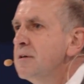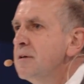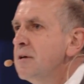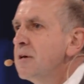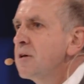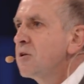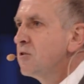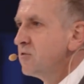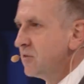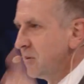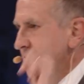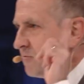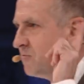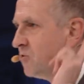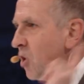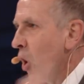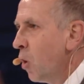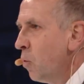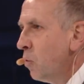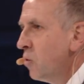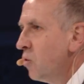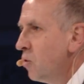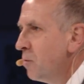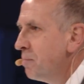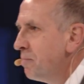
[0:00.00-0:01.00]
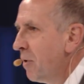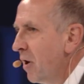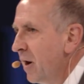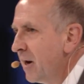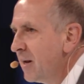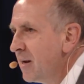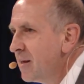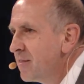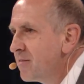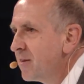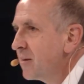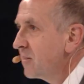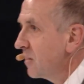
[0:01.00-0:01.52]
Because if no one will buy
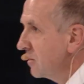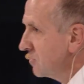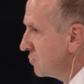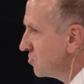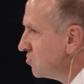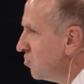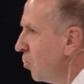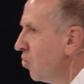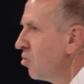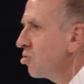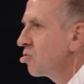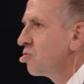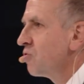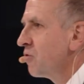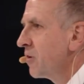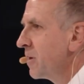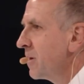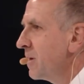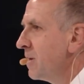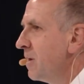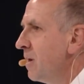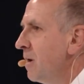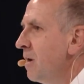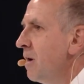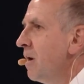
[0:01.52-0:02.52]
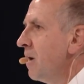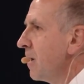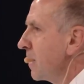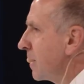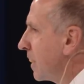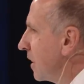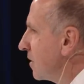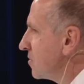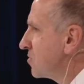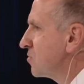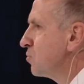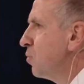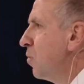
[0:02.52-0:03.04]
anything that's not green,
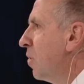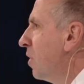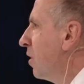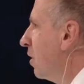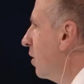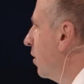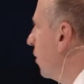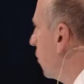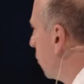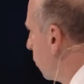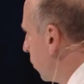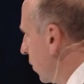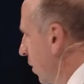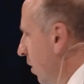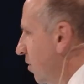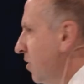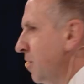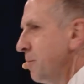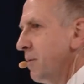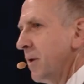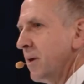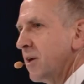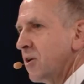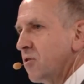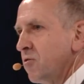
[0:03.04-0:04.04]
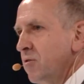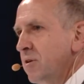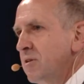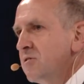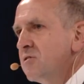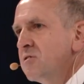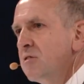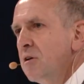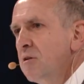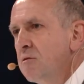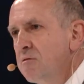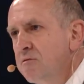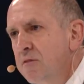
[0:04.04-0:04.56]
guess what? We'll only make green
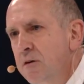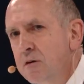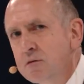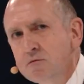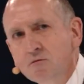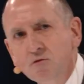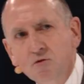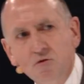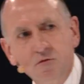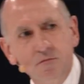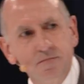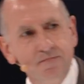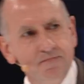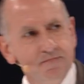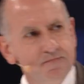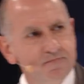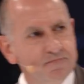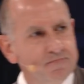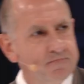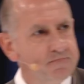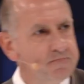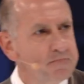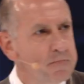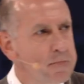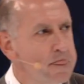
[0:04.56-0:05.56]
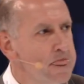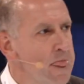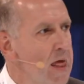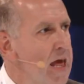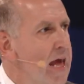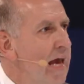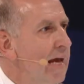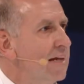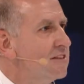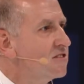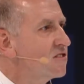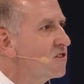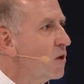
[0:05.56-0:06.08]
cell phones.
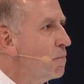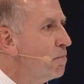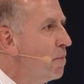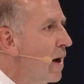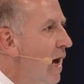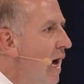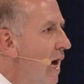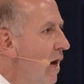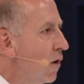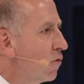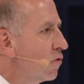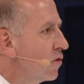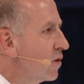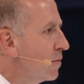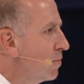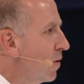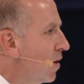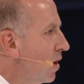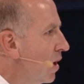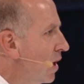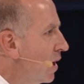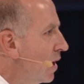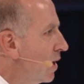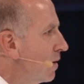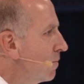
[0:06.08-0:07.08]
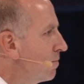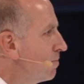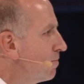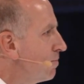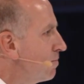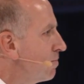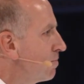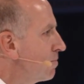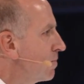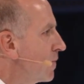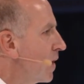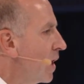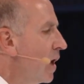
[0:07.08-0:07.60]
It's the power of the buyer.
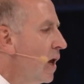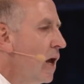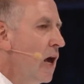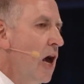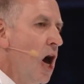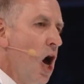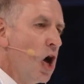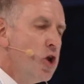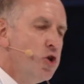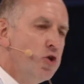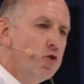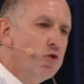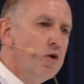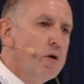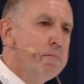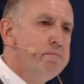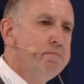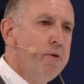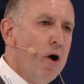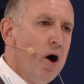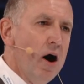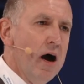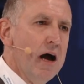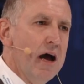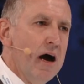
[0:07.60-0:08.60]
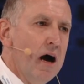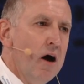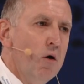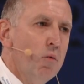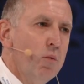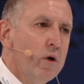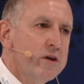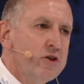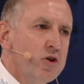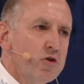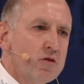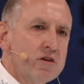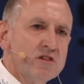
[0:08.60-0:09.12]
And you're a buyer,
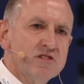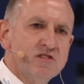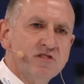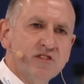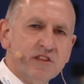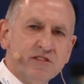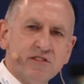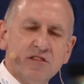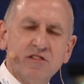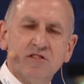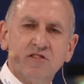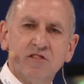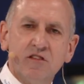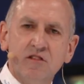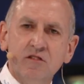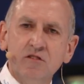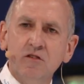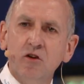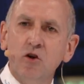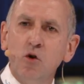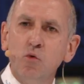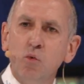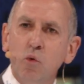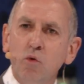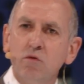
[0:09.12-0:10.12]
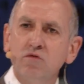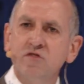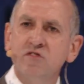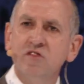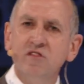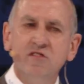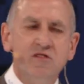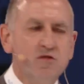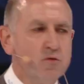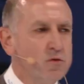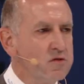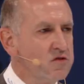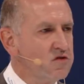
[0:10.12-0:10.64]
whether you're a citizen who walks
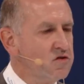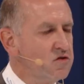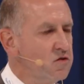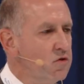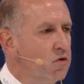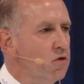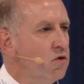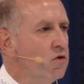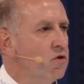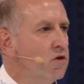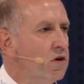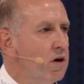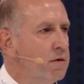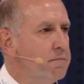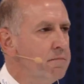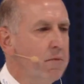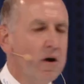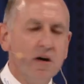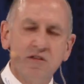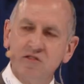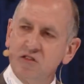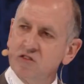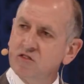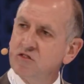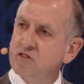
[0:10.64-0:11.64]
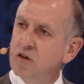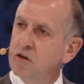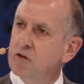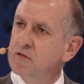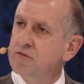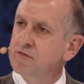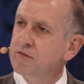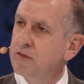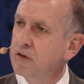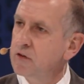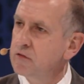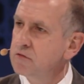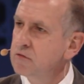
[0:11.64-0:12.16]
into a store and buys a cell
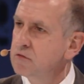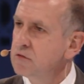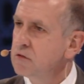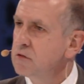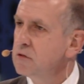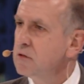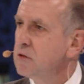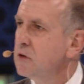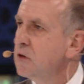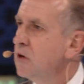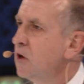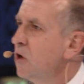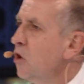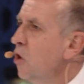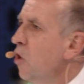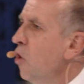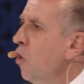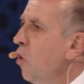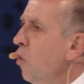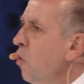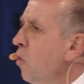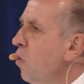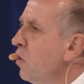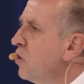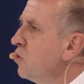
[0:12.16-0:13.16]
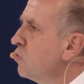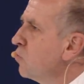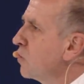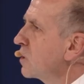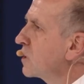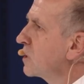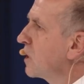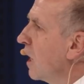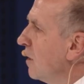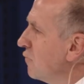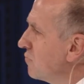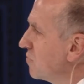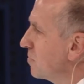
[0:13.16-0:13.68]
phone, or you're a
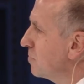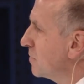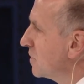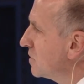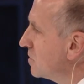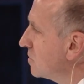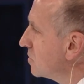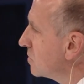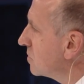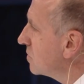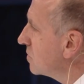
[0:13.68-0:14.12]
government